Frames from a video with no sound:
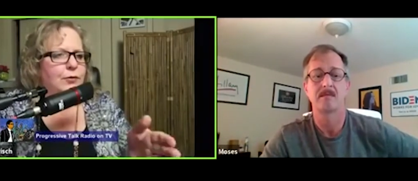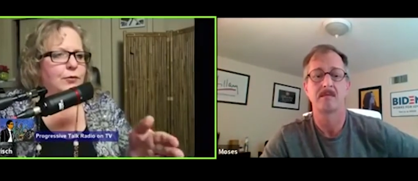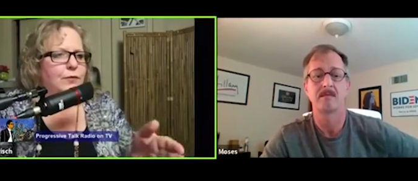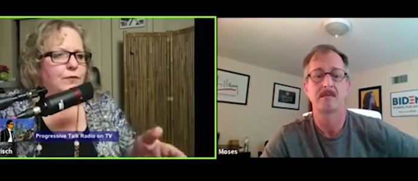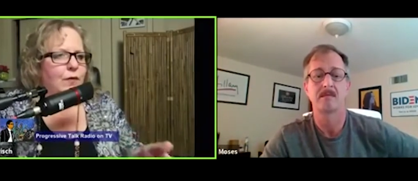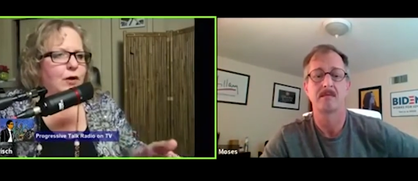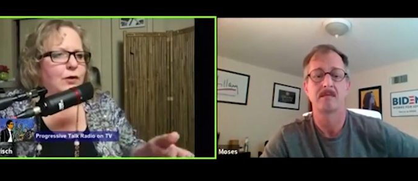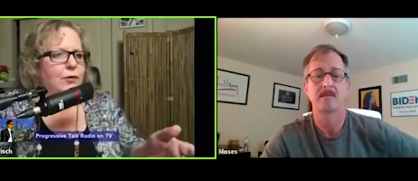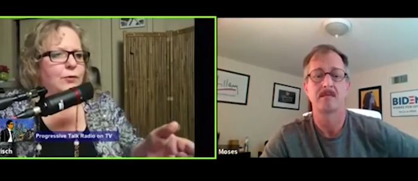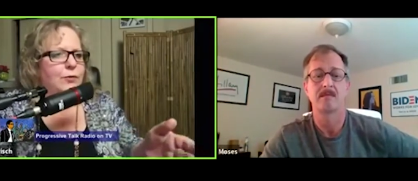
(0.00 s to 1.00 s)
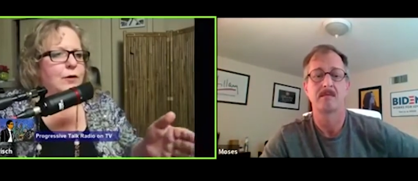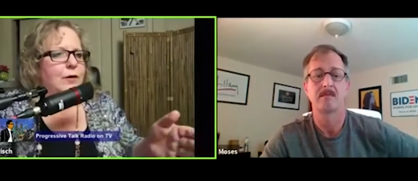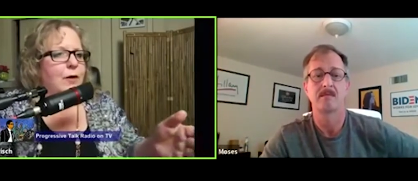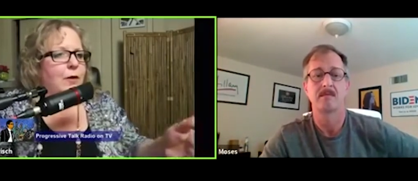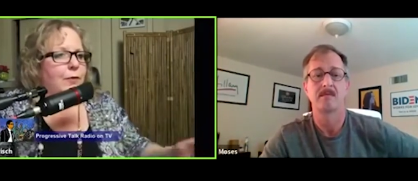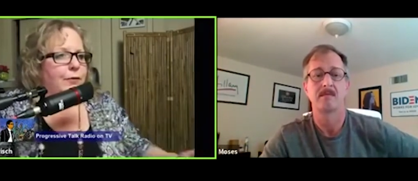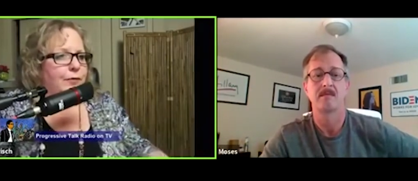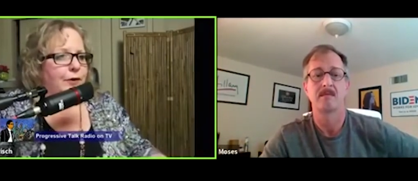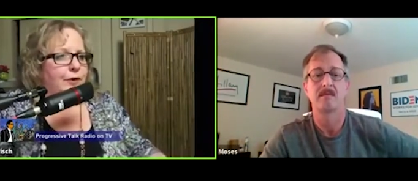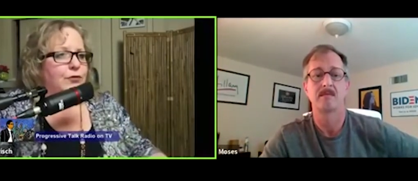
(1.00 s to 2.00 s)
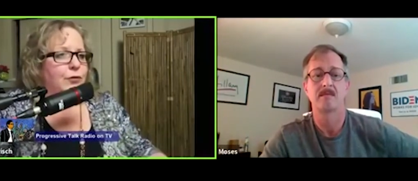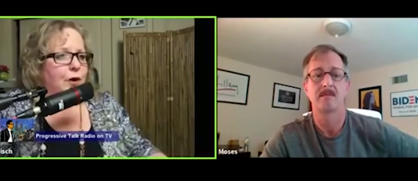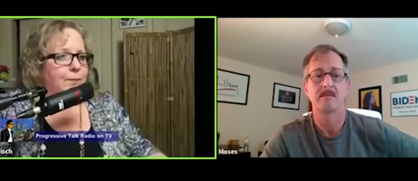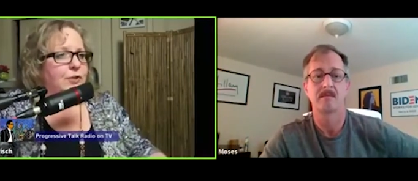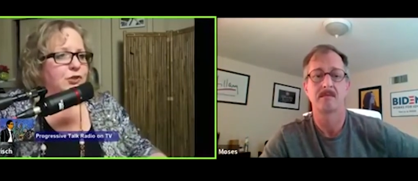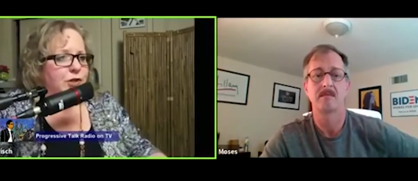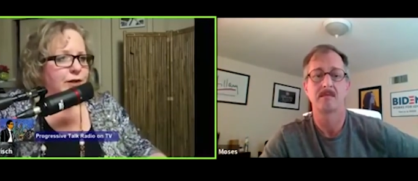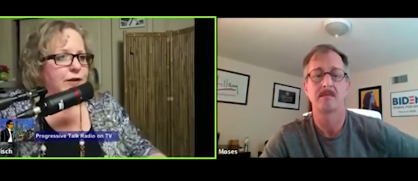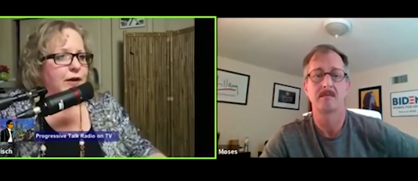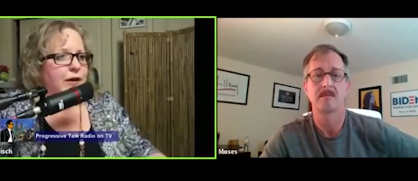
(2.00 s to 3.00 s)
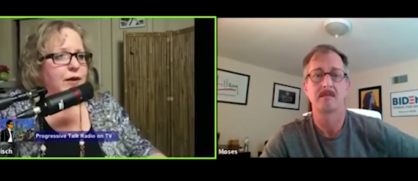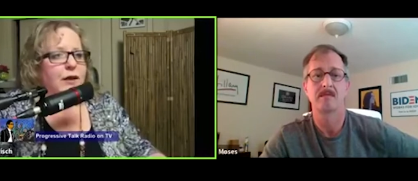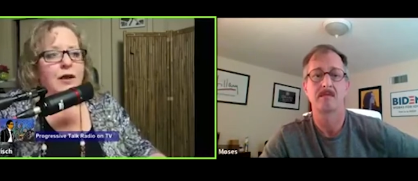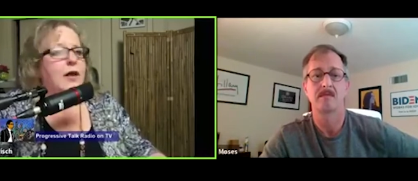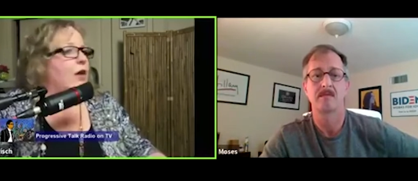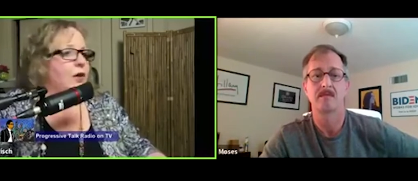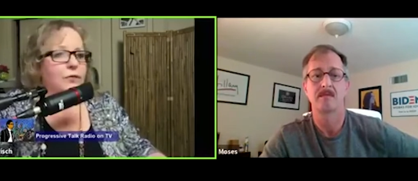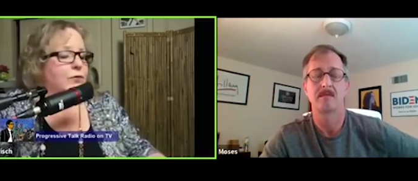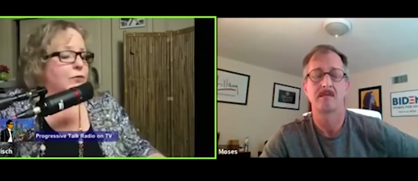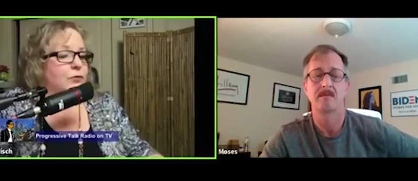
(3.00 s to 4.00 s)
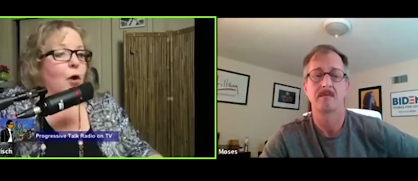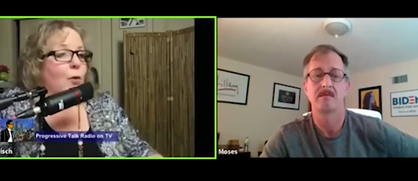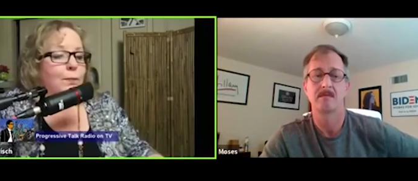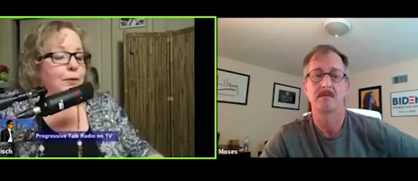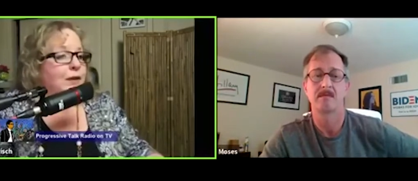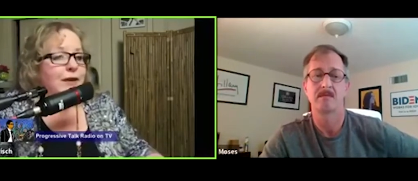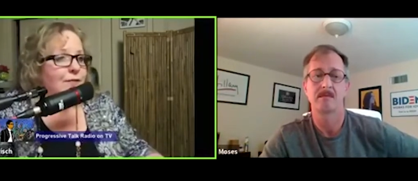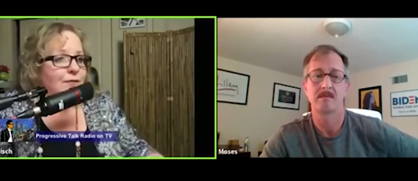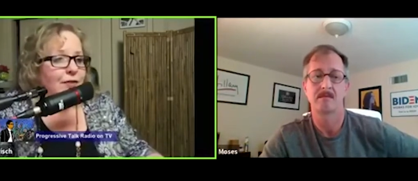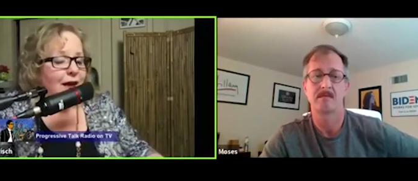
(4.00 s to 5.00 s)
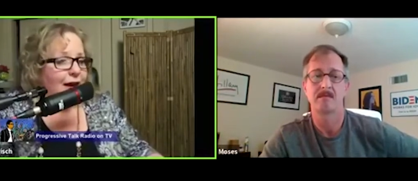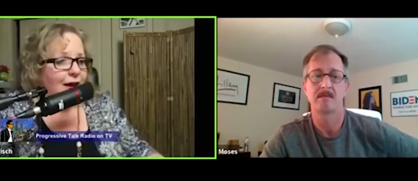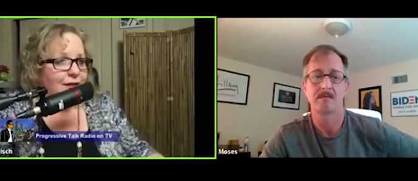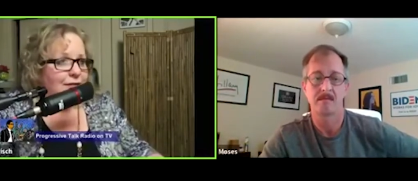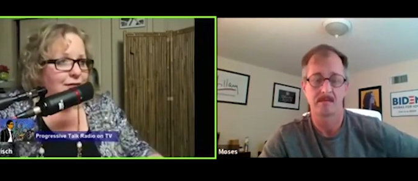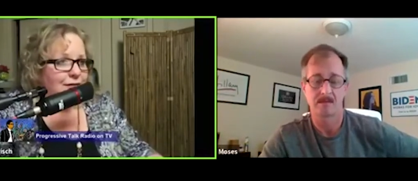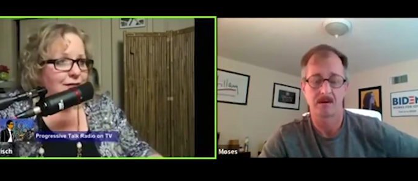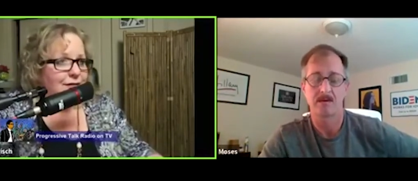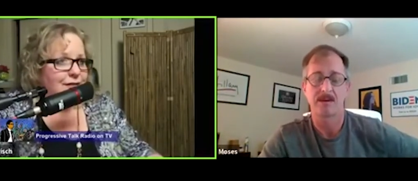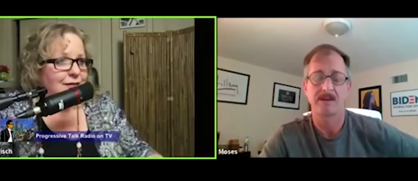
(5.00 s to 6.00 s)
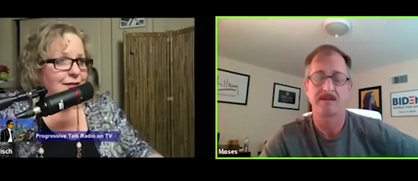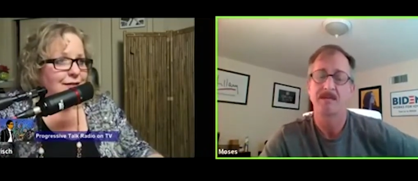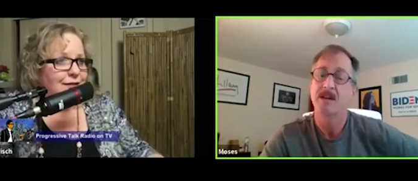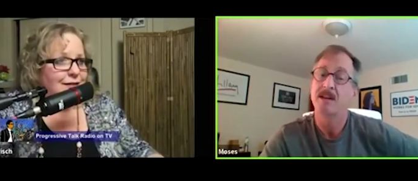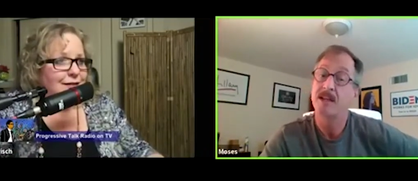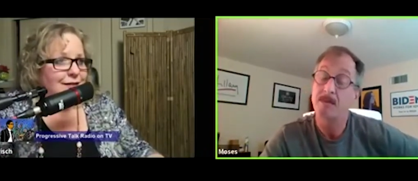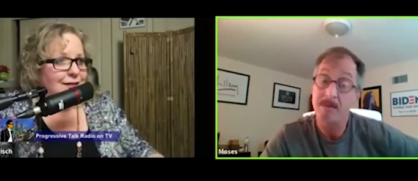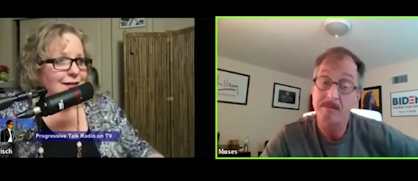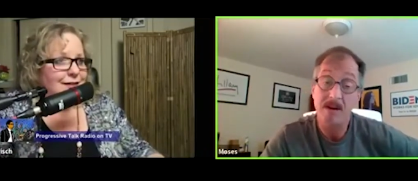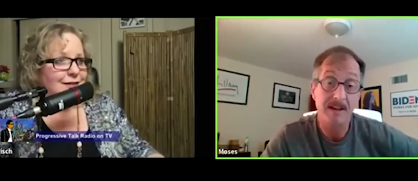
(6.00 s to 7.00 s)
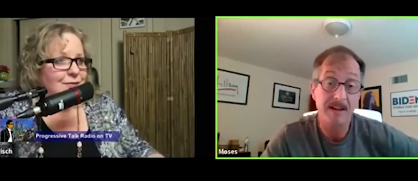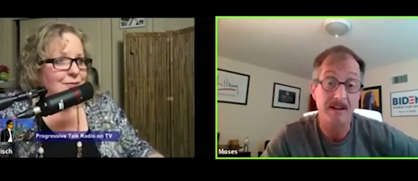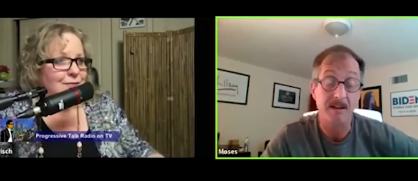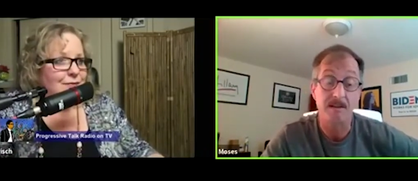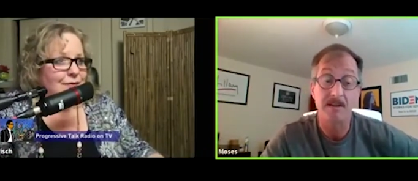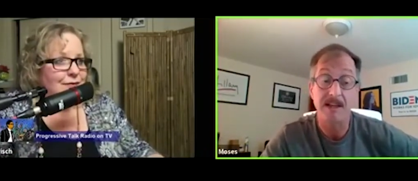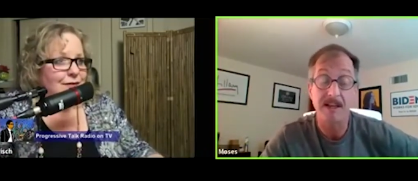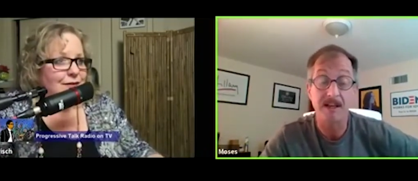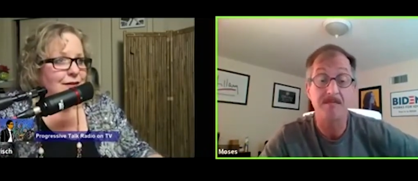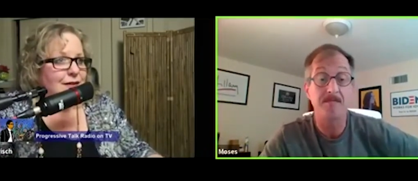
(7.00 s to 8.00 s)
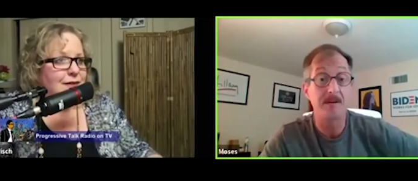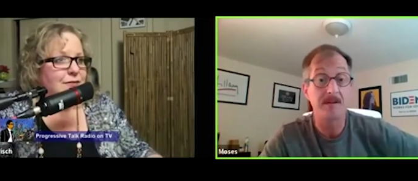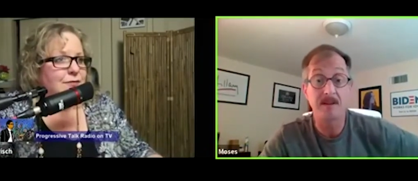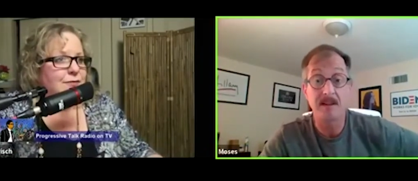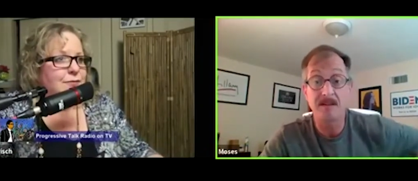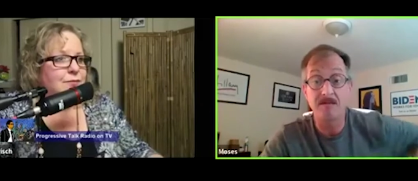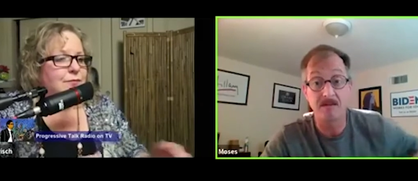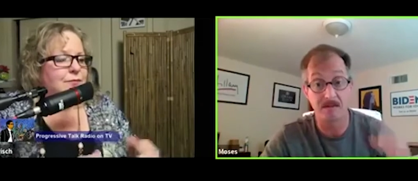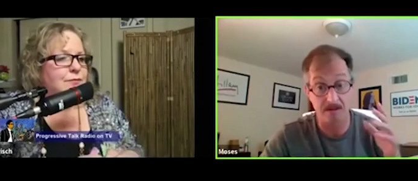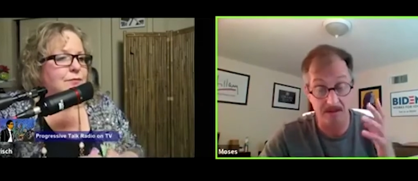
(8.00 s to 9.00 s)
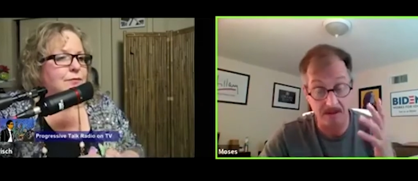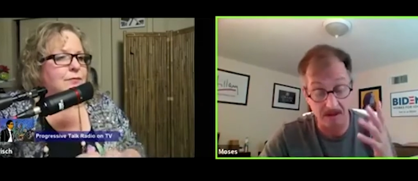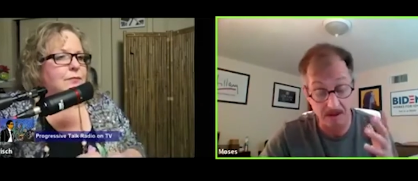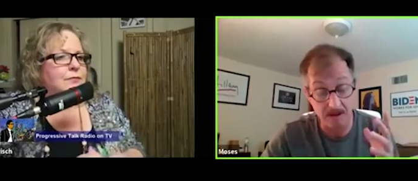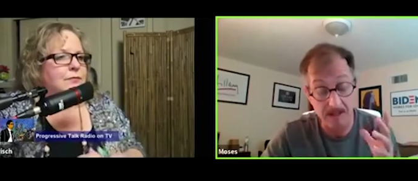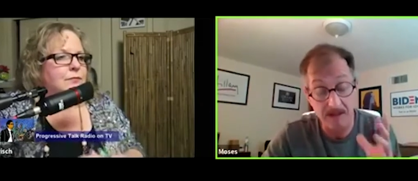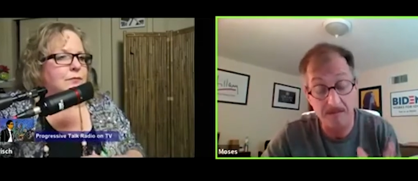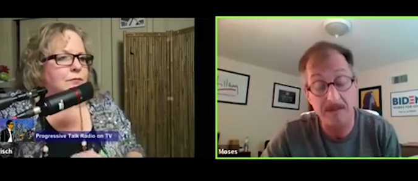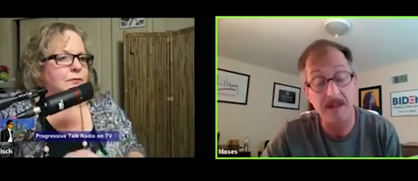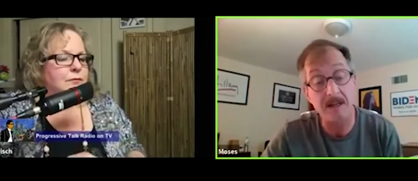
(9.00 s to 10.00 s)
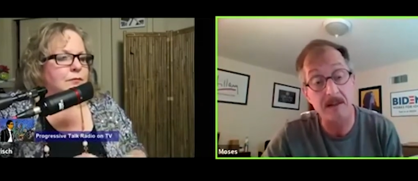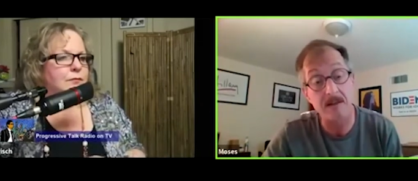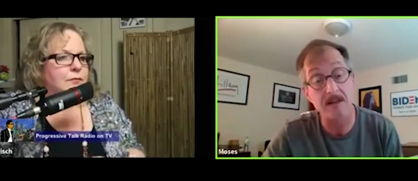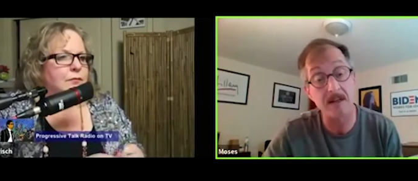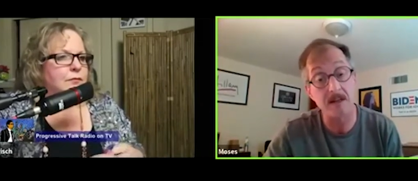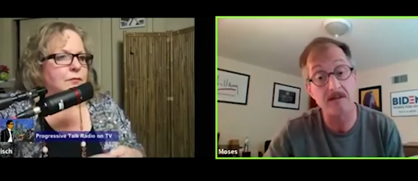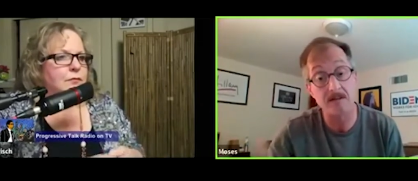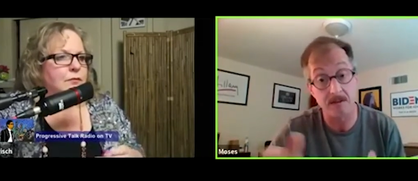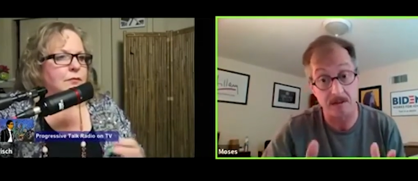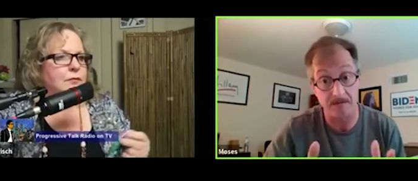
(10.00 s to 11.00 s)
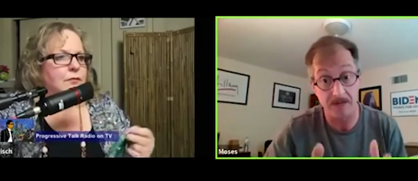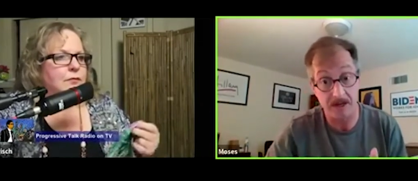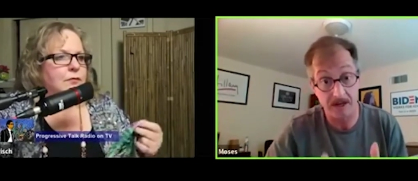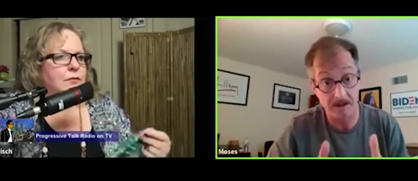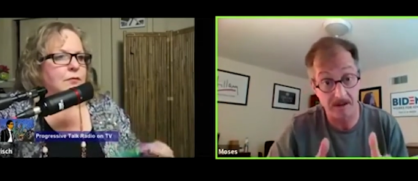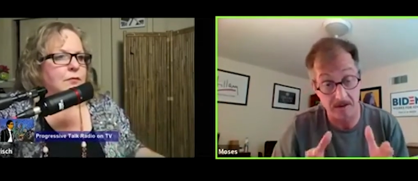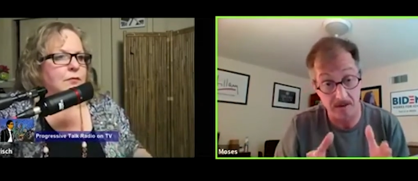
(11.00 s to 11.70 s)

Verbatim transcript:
Speaker 1: who follow the Trump agenda don't believe that.
Speaker 2: Well, keep in mind, they have been, they've, they've been listening to the Fox